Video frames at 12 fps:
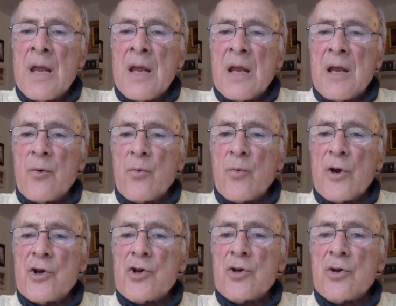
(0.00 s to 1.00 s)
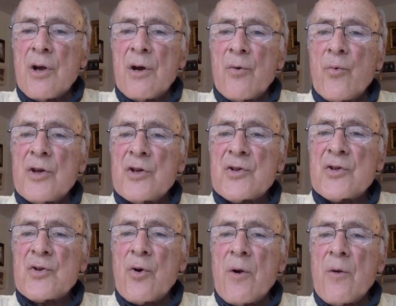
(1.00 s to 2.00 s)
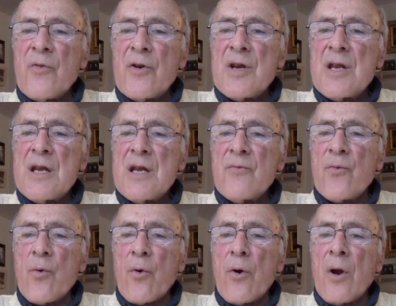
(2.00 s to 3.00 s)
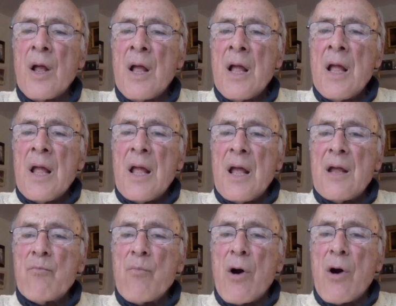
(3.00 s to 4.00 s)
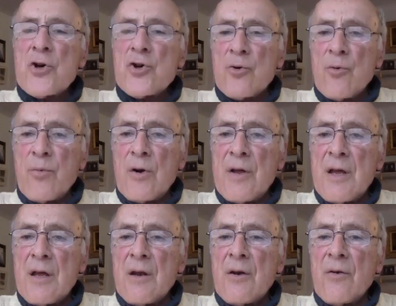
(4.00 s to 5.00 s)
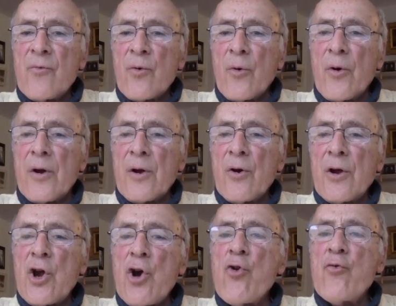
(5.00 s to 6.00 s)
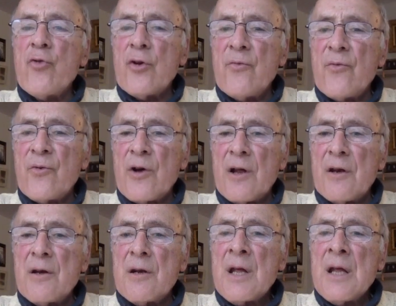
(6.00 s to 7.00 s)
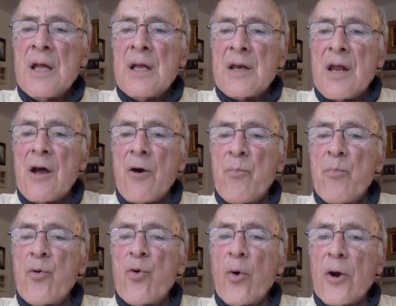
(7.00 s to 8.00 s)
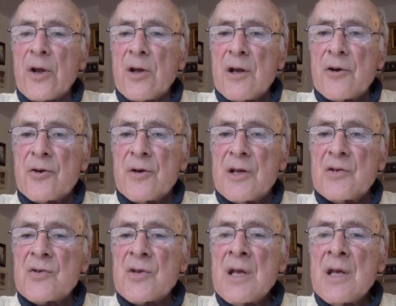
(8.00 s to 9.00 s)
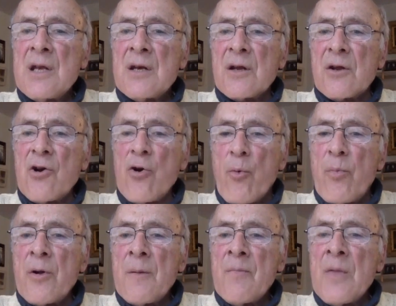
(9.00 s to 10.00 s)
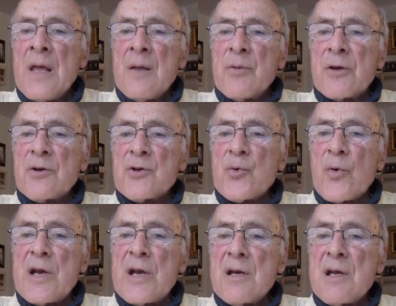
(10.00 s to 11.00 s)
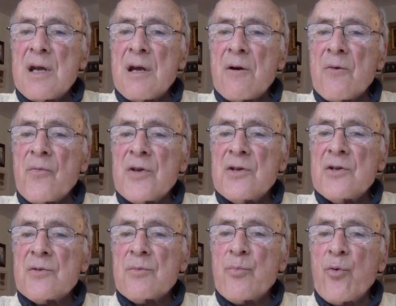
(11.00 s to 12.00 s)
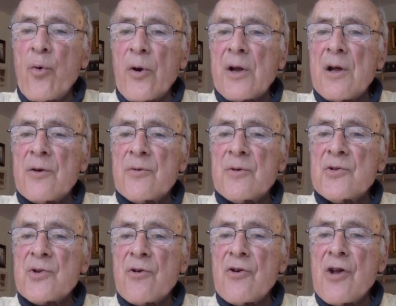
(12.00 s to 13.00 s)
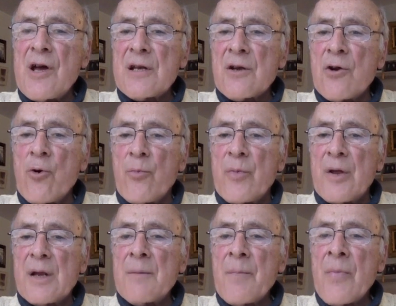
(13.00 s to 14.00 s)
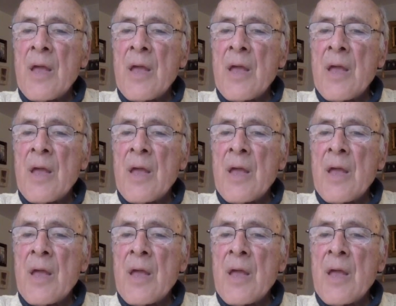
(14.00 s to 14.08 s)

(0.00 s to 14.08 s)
in which uh, we saw the need for a Marshall Plan for a COVID fund to help poor countries to cope. Because right now, these poor countries are not coping.